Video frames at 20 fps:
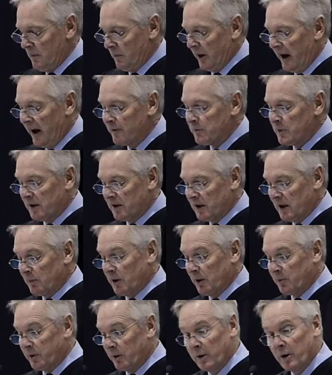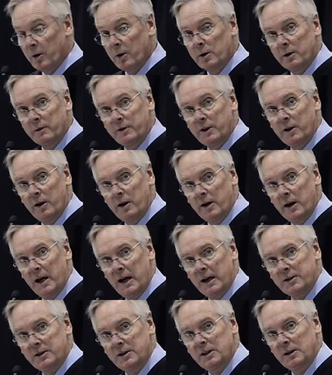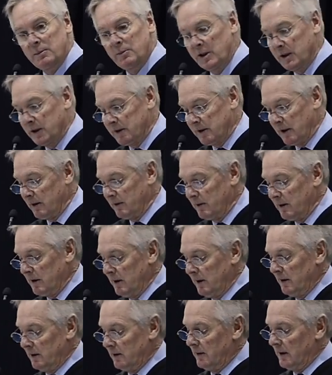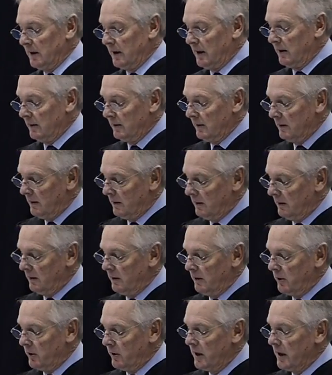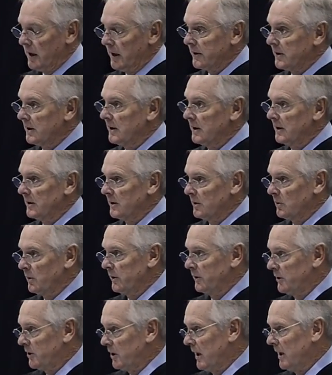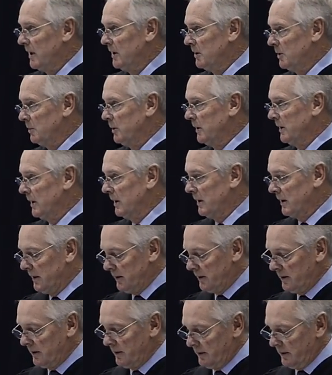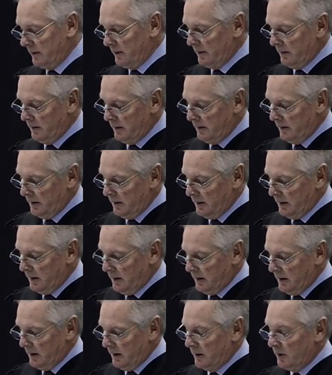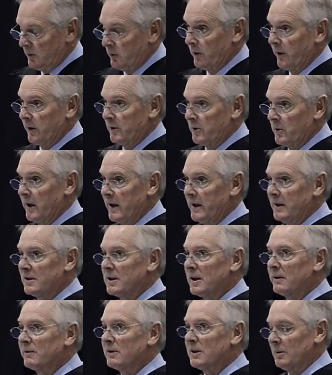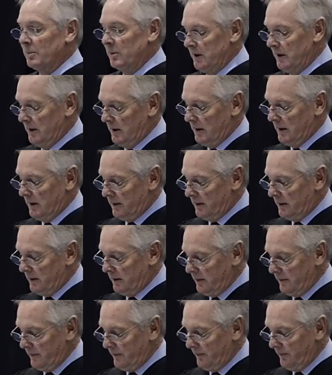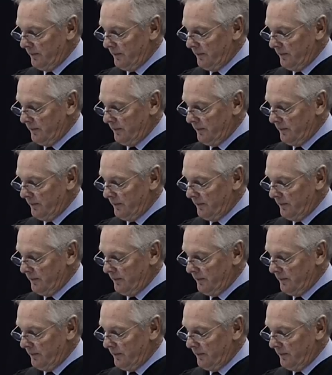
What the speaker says: But I've become a promoter of curiosity because I think that curiosity is where change begins. It's where creativity begins.